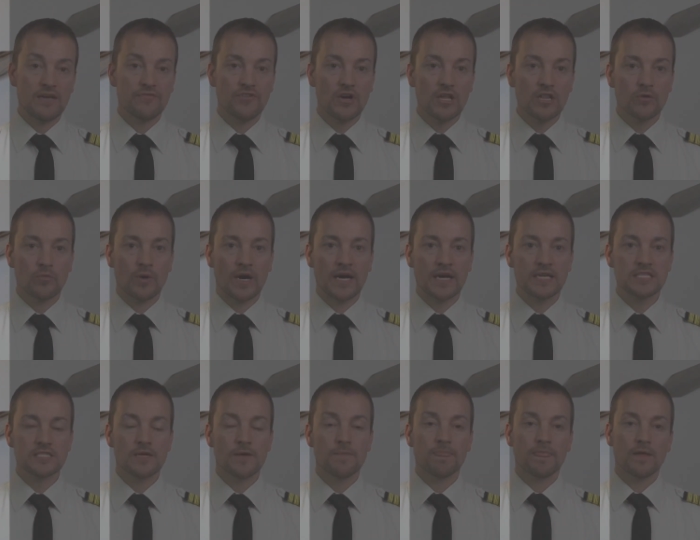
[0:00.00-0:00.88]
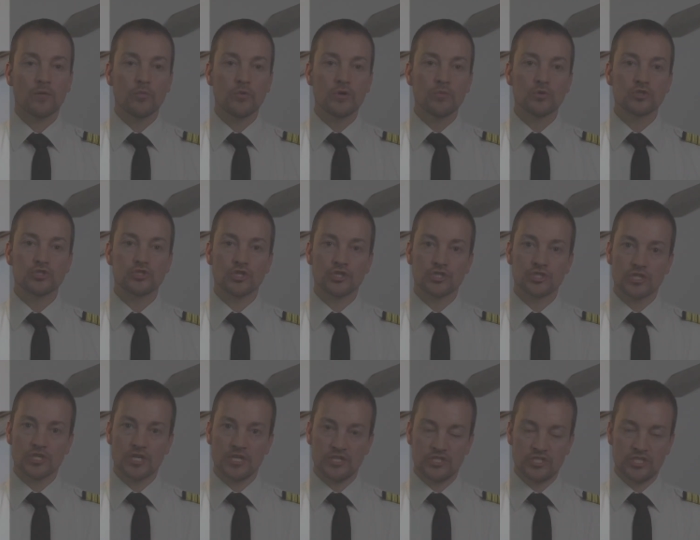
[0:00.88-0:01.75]
If otherwise, we will
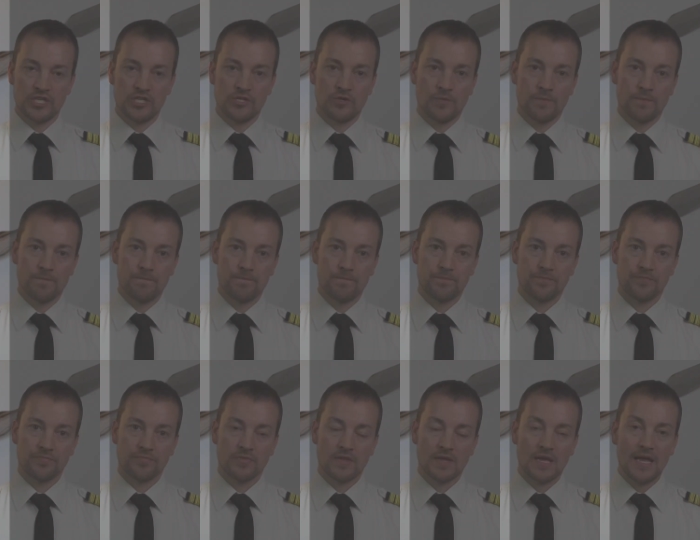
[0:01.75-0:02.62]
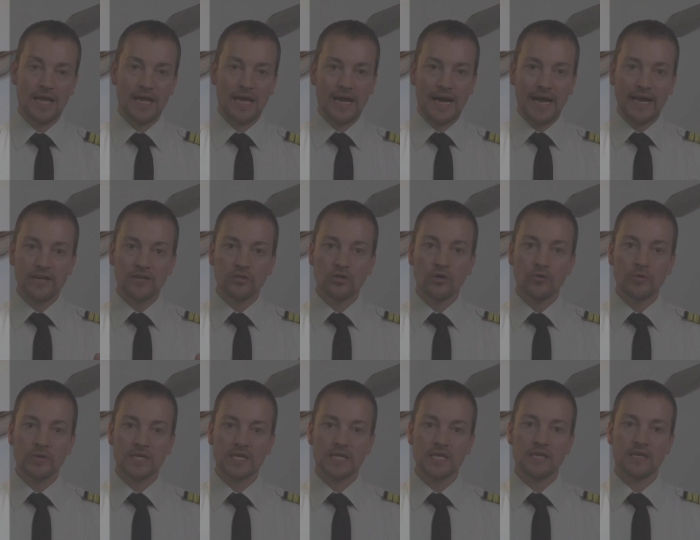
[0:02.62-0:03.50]
just continue. I
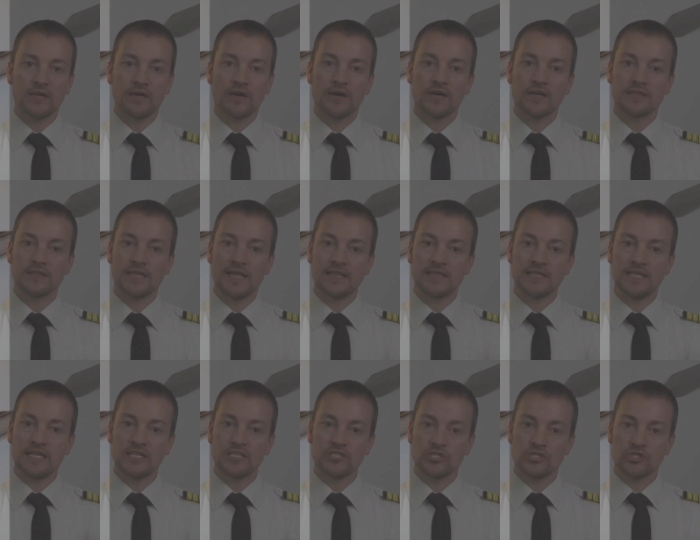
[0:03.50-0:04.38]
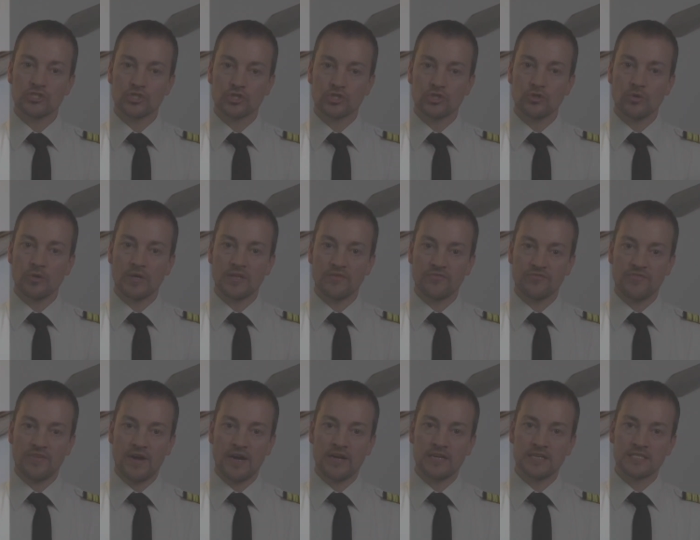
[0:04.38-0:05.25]
know here that the engine is secure and
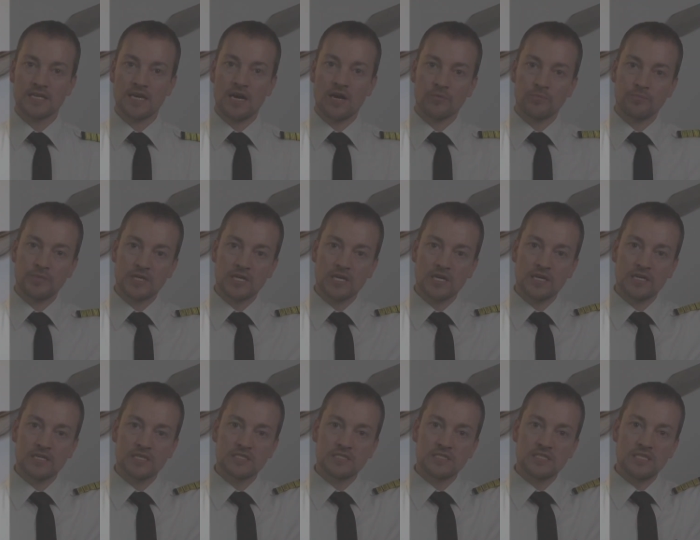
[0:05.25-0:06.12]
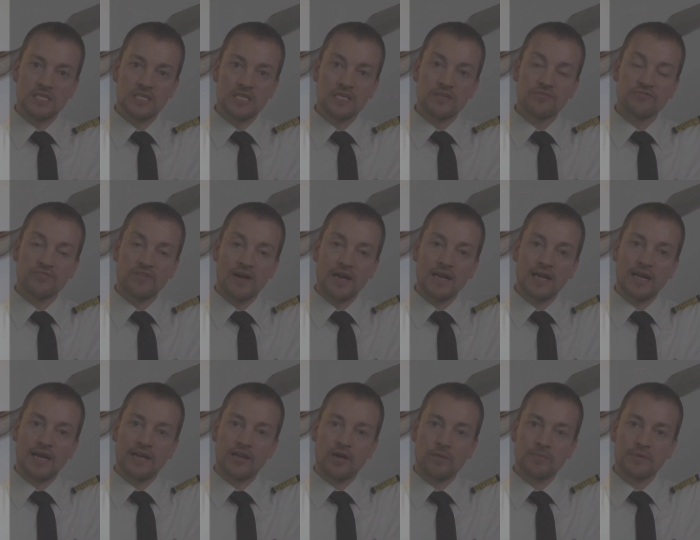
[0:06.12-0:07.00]
the fire is out because the
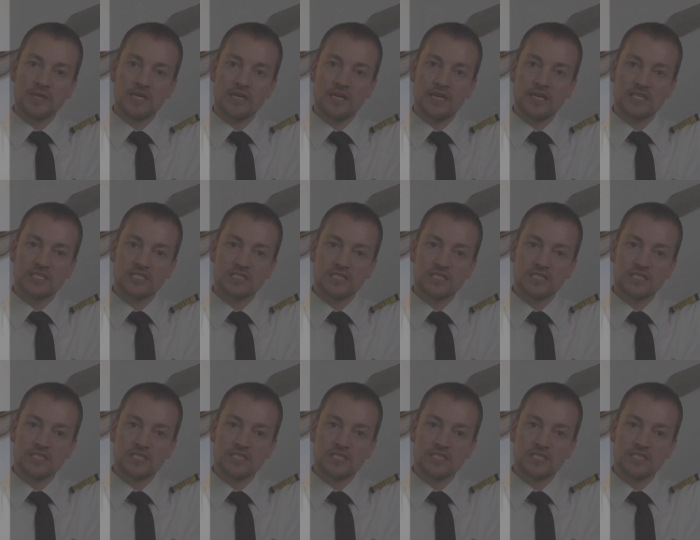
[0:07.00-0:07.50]
firelight up here